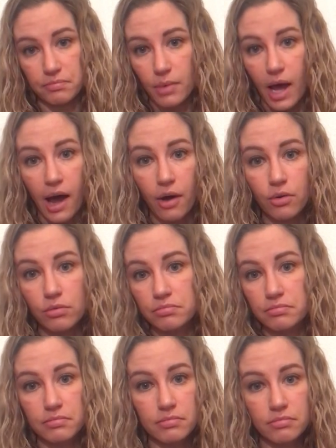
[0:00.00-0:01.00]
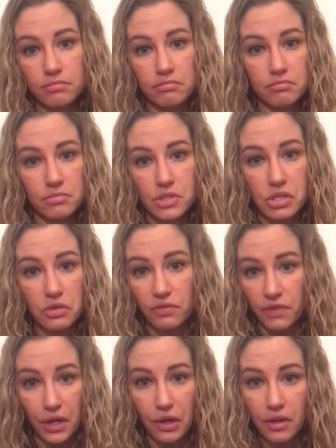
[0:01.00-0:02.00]
how do you
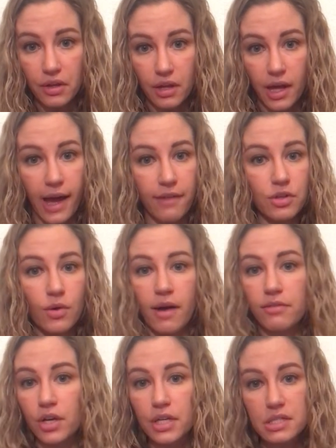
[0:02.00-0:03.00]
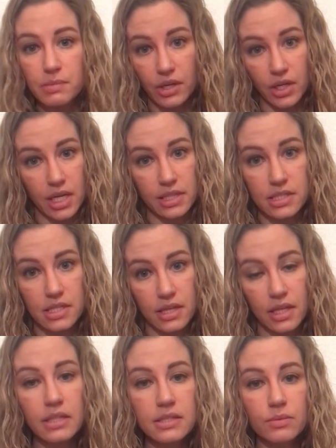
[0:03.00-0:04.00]
feel? Have you ever experienced
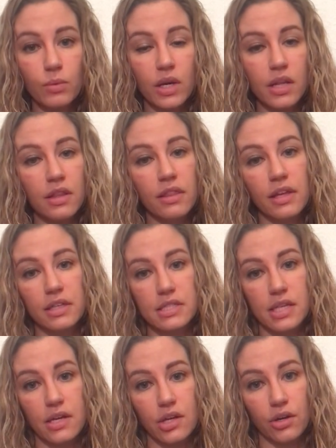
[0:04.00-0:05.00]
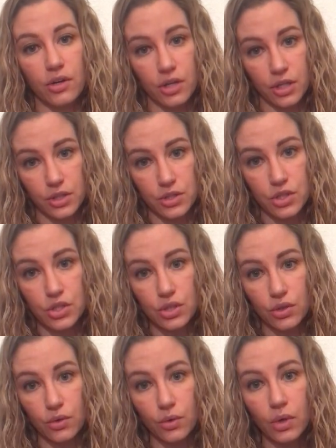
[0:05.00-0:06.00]
this? One of the things that young girls
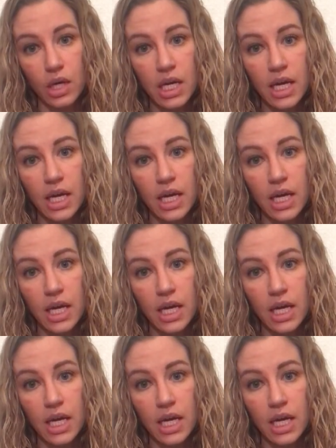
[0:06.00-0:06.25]
do,